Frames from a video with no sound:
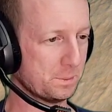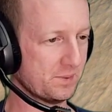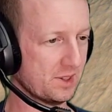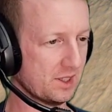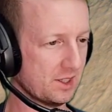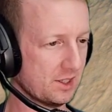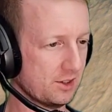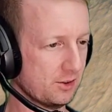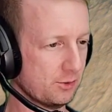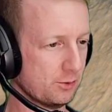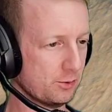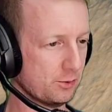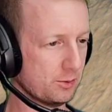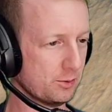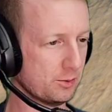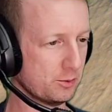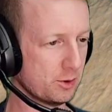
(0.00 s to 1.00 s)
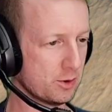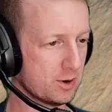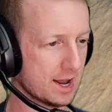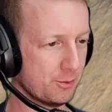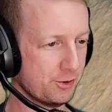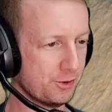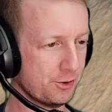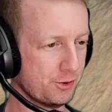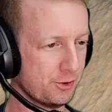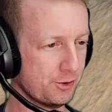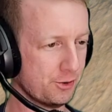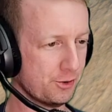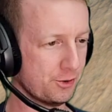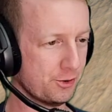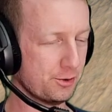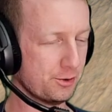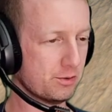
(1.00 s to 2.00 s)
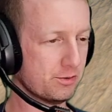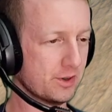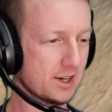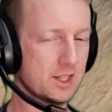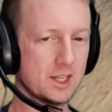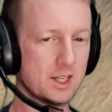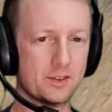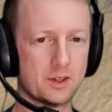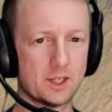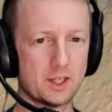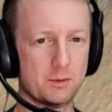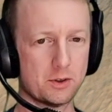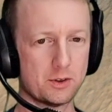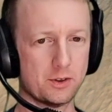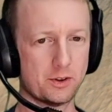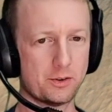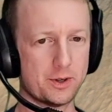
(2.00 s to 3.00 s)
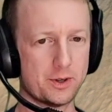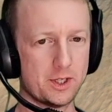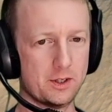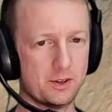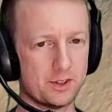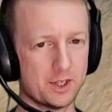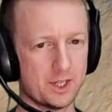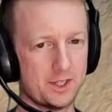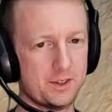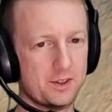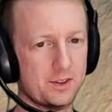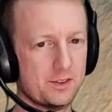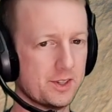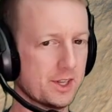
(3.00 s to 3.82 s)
And we were able to prevail in the end. So lucky we took the 3 units of Hunters.